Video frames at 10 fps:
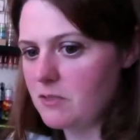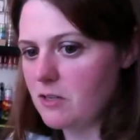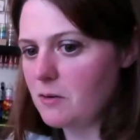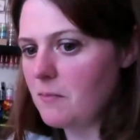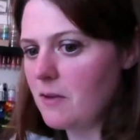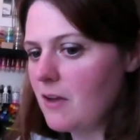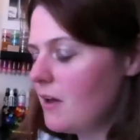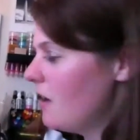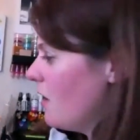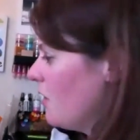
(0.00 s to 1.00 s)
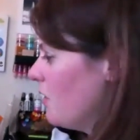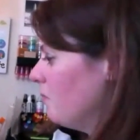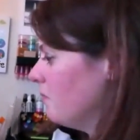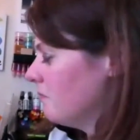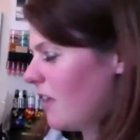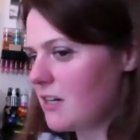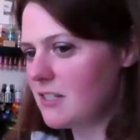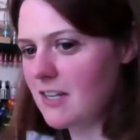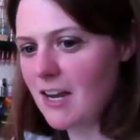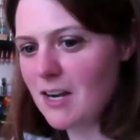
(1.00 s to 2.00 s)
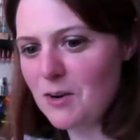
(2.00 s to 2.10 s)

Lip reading: on them. I just kind of